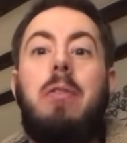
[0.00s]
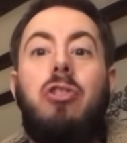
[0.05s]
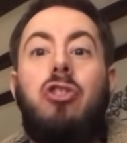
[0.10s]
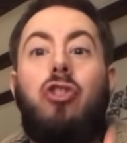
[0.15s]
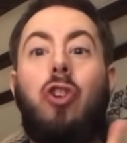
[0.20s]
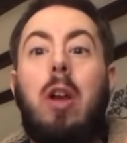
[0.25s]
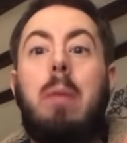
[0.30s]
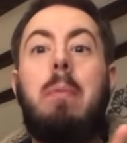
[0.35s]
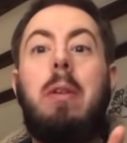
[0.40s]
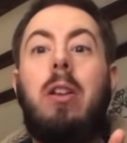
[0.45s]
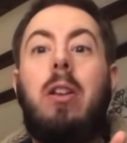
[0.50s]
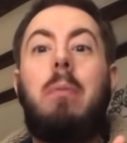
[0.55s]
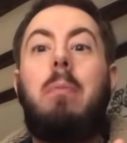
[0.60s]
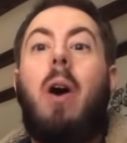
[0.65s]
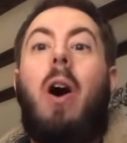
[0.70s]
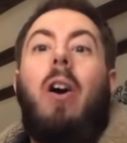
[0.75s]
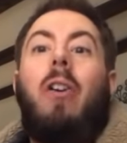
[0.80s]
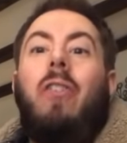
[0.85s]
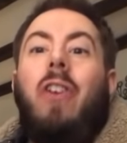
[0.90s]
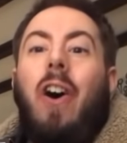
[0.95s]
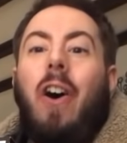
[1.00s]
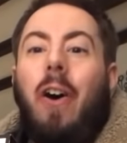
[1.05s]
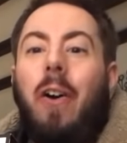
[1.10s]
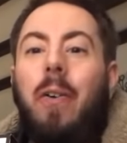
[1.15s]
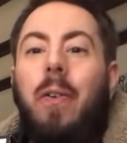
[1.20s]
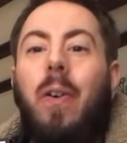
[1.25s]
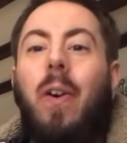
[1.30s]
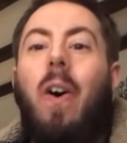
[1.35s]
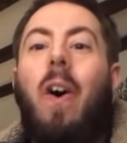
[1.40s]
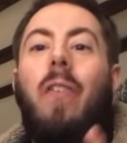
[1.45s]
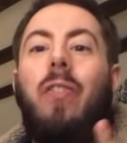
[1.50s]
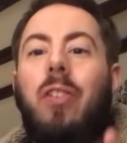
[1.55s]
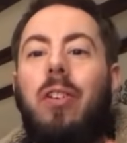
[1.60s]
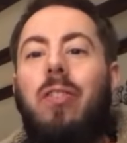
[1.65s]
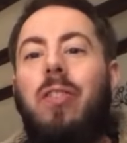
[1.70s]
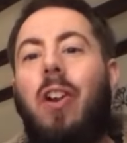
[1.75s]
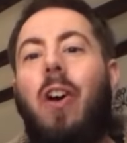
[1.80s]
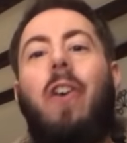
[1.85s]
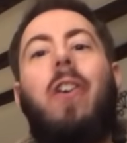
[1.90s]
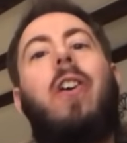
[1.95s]
Join me tomorrow on the
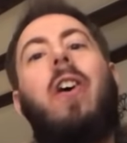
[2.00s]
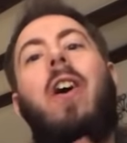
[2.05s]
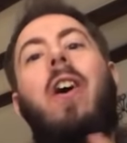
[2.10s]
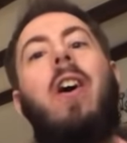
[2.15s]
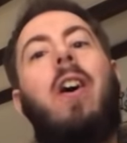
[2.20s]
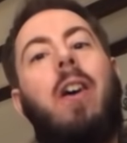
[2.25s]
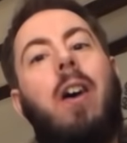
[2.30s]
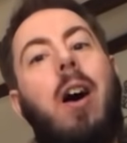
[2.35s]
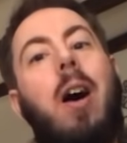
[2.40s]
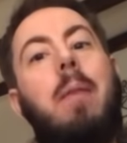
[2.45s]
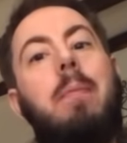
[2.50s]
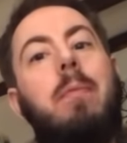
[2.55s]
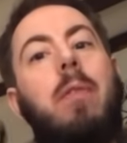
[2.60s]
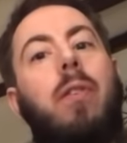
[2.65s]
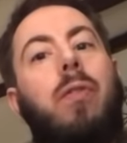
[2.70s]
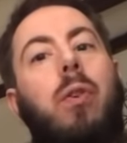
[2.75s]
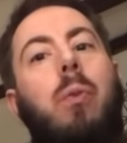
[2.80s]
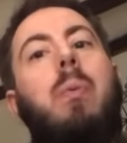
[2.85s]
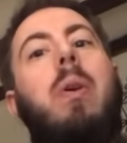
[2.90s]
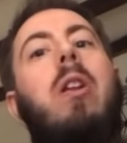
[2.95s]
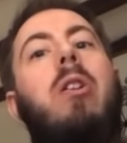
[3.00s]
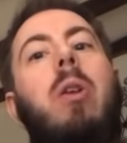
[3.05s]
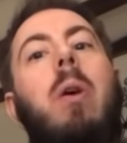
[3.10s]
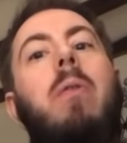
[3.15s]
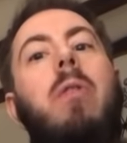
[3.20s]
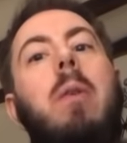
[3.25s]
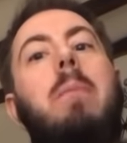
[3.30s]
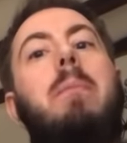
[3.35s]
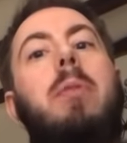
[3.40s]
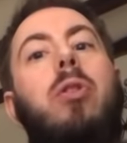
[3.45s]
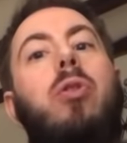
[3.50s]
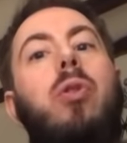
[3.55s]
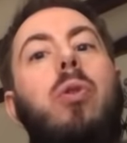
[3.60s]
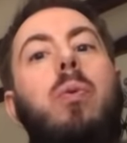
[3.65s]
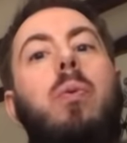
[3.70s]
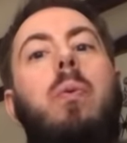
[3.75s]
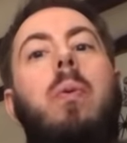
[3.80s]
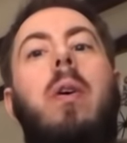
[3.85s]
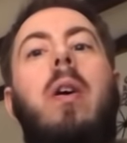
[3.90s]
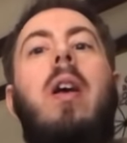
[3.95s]
vlog for window number
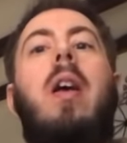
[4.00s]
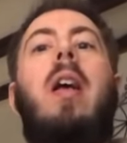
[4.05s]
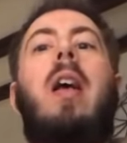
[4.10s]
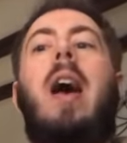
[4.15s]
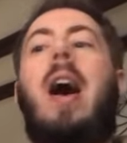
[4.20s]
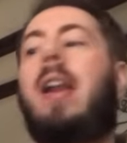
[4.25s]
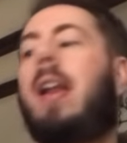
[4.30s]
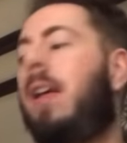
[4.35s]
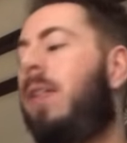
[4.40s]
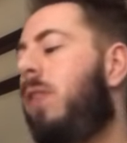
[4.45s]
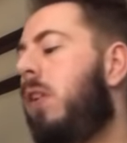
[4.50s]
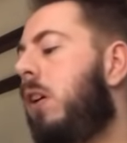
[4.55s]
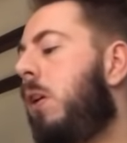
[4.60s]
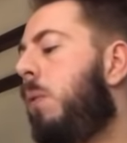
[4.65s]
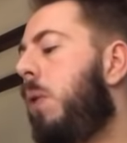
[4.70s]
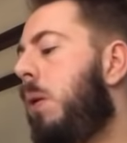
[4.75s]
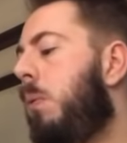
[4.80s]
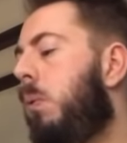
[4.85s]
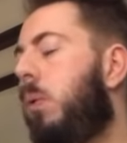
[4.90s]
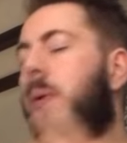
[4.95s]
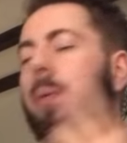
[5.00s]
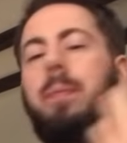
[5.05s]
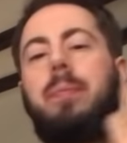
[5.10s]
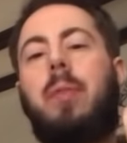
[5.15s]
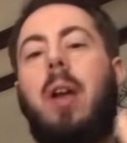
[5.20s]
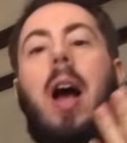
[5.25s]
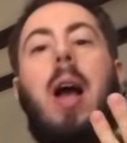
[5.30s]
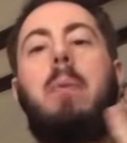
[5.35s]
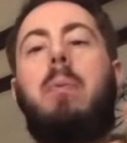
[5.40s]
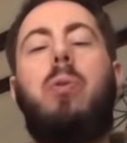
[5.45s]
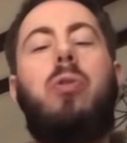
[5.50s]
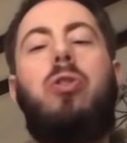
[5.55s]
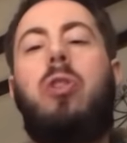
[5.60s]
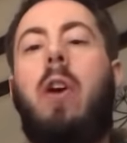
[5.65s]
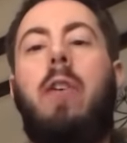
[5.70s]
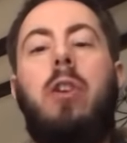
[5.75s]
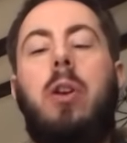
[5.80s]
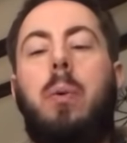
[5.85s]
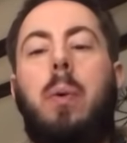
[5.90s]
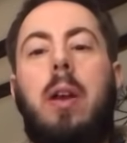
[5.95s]
two. And I think I will
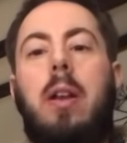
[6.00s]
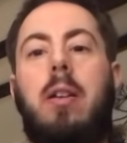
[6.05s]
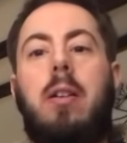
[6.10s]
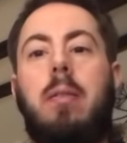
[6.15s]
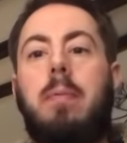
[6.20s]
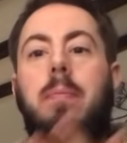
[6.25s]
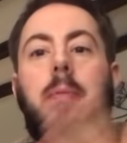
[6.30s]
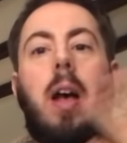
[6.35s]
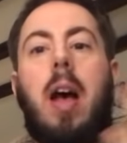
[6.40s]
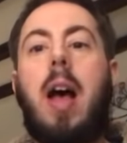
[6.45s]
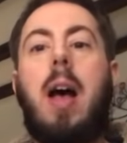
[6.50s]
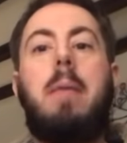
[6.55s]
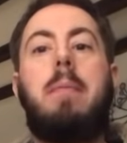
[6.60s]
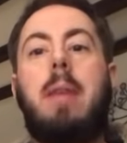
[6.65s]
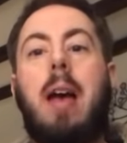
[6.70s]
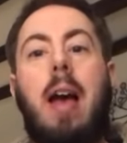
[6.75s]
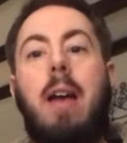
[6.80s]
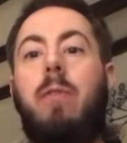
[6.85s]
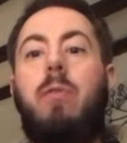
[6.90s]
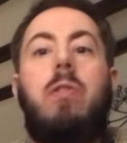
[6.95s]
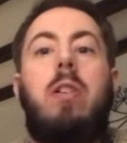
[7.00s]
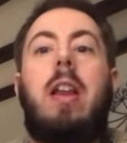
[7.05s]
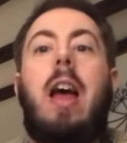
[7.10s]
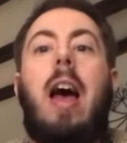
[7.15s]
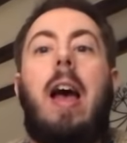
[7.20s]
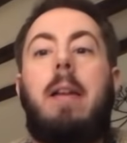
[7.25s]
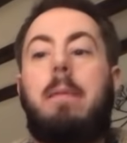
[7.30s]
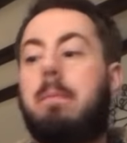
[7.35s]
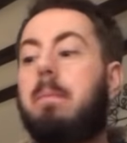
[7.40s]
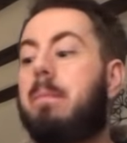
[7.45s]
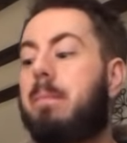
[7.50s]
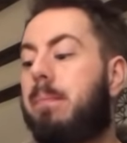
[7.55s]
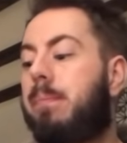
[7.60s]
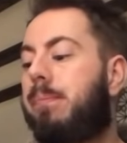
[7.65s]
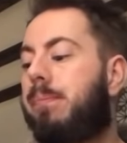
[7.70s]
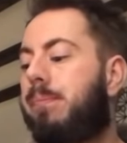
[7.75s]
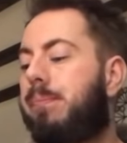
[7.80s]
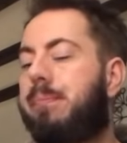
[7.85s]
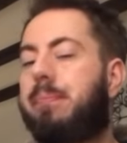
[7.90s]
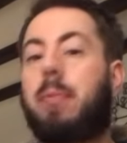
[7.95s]
show you it every day.
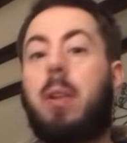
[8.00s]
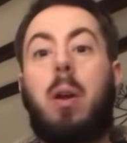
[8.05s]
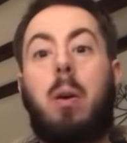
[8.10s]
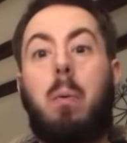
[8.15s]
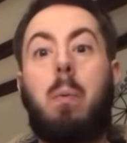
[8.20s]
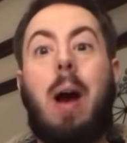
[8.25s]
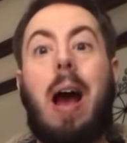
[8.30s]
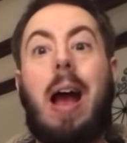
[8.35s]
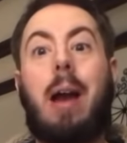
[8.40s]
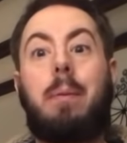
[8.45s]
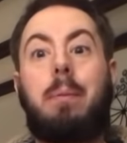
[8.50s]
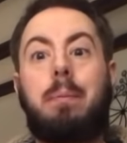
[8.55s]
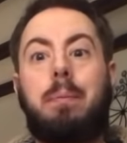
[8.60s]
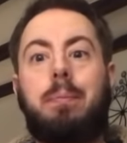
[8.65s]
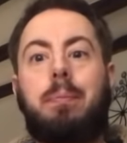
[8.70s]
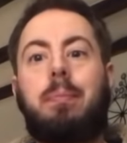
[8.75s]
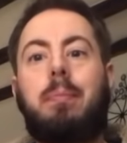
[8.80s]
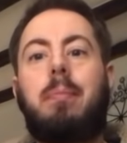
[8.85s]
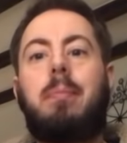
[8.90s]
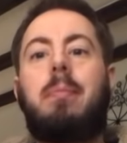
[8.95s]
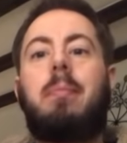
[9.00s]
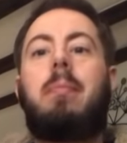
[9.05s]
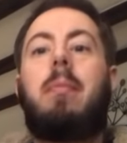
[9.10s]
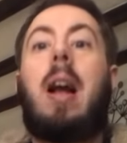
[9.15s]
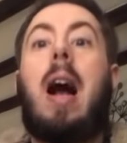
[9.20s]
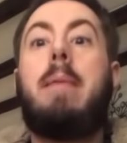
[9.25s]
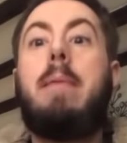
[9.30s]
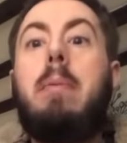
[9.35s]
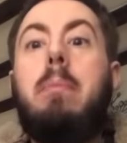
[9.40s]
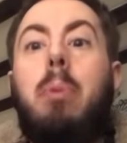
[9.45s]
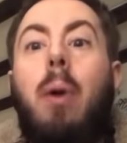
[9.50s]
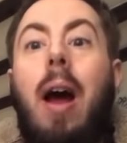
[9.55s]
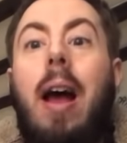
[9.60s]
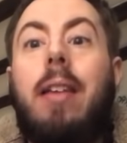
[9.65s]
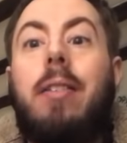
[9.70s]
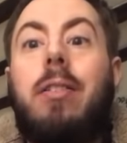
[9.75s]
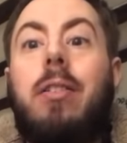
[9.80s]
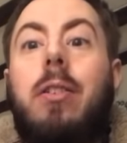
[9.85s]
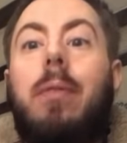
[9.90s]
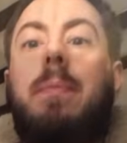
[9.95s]
Wow, I'm
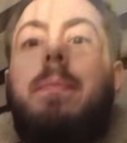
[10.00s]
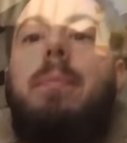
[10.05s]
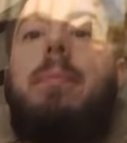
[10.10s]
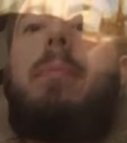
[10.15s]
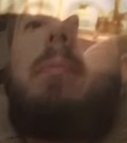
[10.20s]
impressed.